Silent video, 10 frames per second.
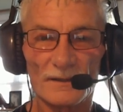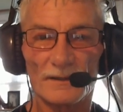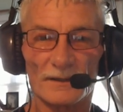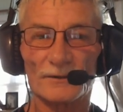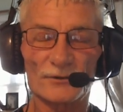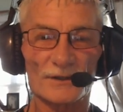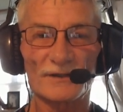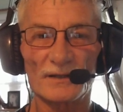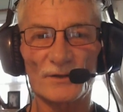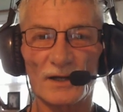and the
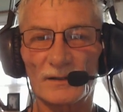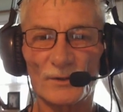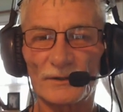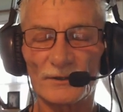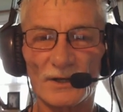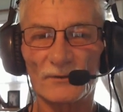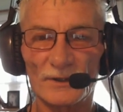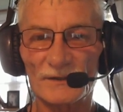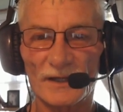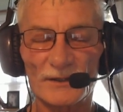trustee I'm talking about here now in
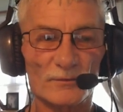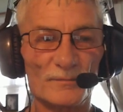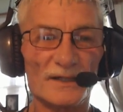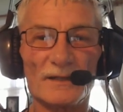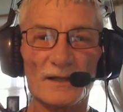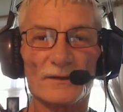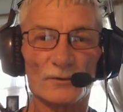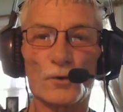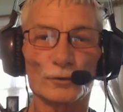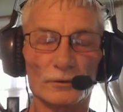this case would be the
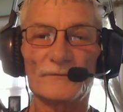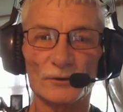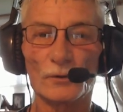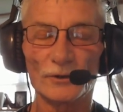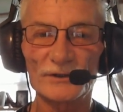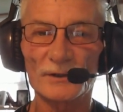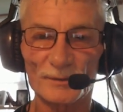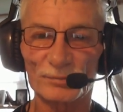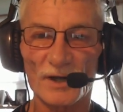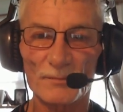holder of your ownership
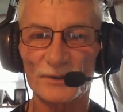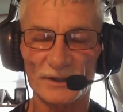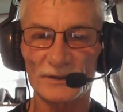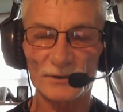of property.